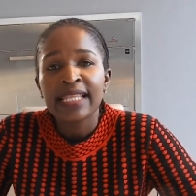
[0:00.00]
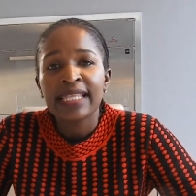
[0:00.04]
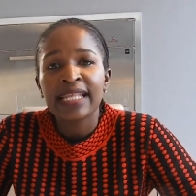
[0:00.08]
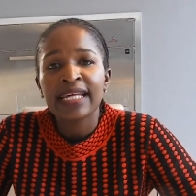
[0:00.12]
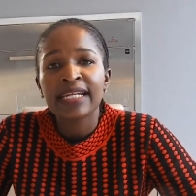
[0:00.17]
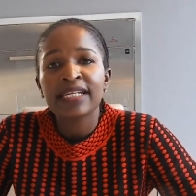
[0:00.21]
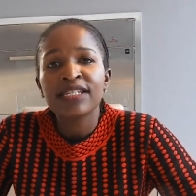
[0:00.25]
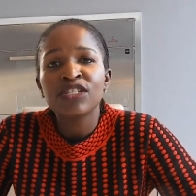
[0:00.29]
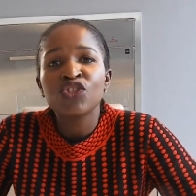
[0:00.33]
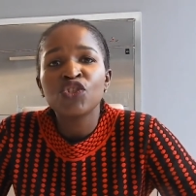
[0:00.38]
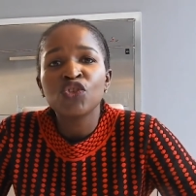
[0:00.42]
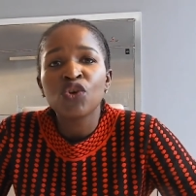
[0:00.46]

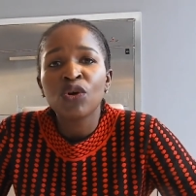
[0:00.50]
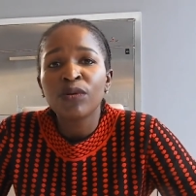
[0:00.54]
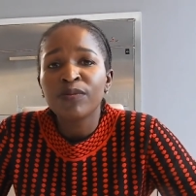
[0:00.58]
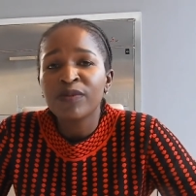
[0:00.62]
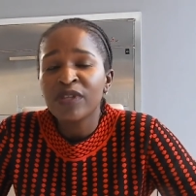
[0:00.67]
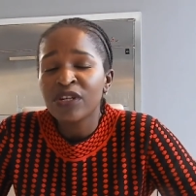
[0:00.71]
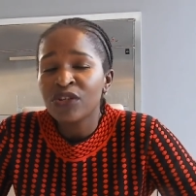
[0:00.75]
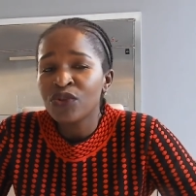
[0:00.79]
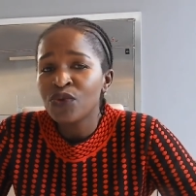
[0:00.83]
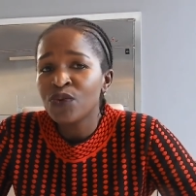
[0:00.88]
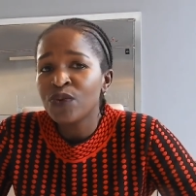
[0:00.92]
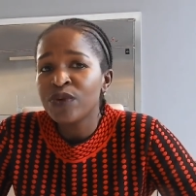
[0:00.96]
that
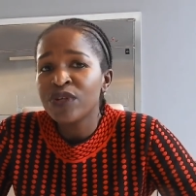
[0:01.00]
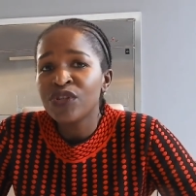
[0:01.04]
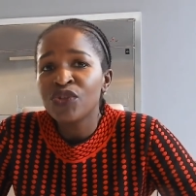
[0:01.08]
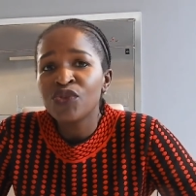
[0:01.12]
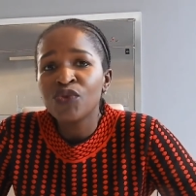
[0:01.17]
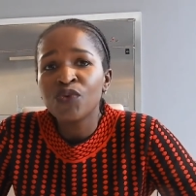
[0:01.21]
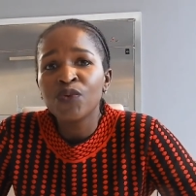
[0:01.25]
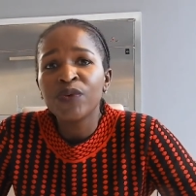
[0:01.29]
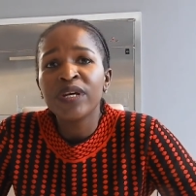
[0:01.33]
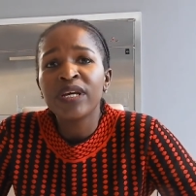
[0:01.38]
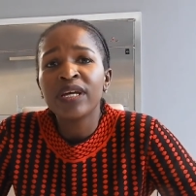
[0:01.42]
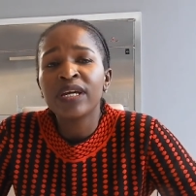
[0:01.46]
job that you were
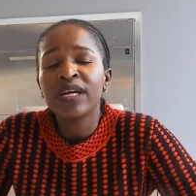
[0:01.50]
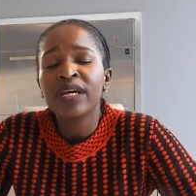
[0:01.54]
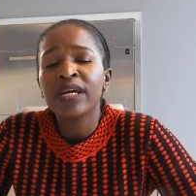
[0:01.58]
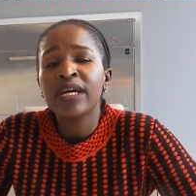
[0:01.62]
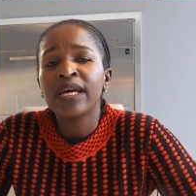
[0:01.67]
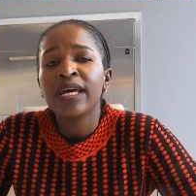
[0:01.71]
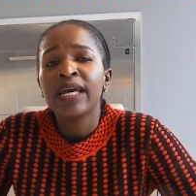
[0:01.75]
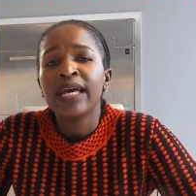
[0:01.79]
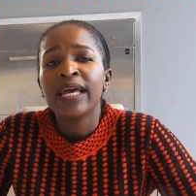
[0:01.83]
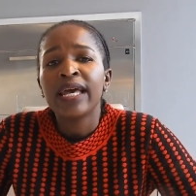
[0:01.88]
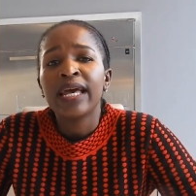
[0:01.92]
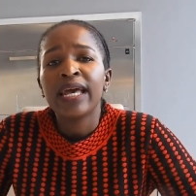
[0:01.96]
doing
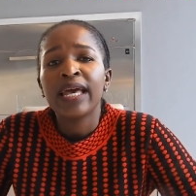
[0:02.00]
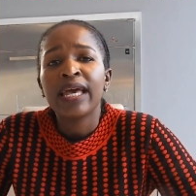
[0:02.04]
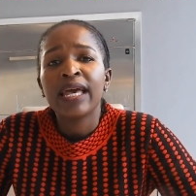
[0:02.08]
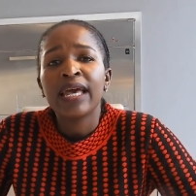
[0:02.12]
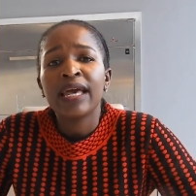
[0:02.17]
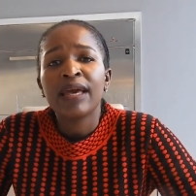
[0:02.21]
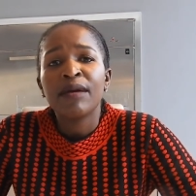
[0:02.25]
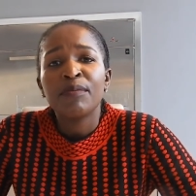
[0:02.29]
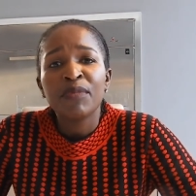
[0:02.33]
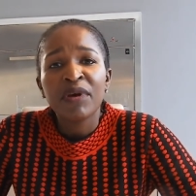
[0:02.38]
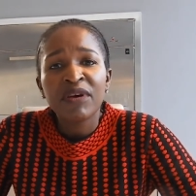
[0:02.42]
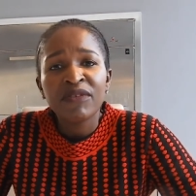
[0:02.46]

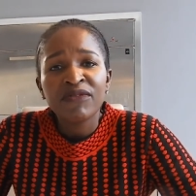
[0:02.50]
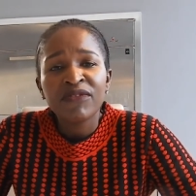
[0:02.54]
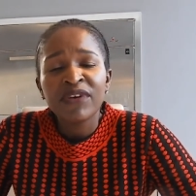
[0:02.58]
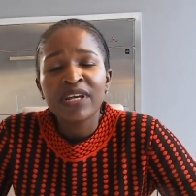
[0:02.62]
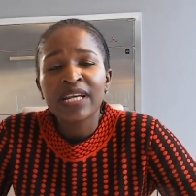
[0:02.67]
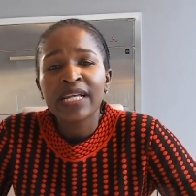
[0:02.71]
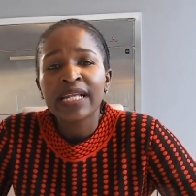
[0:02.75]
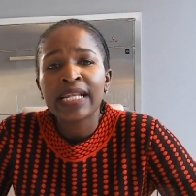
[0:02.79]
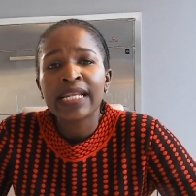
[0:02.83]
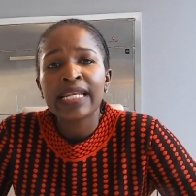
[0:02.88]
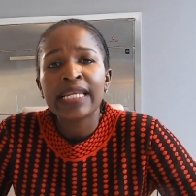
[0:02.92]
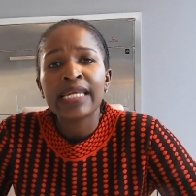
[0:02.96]
uh,
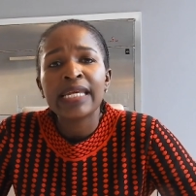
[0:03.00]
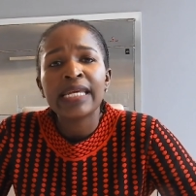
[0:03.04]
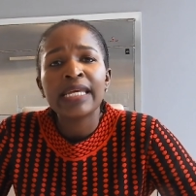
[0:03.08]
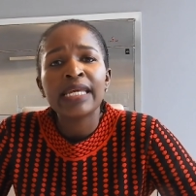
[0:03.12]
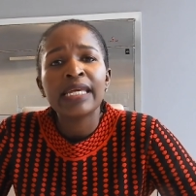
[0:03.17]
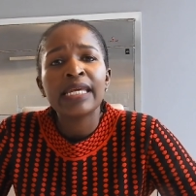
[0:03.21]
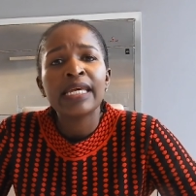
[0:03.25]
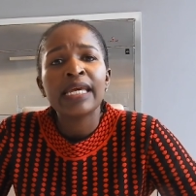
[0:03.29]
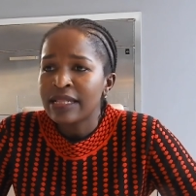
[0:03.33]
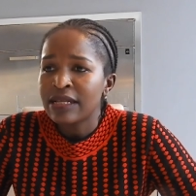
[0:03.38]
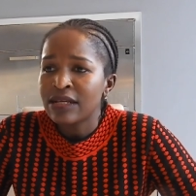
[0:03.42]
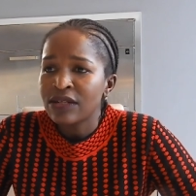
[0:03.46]

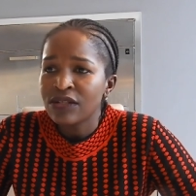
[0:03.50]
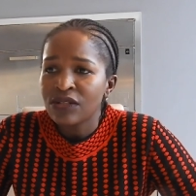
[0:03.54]
perfectly.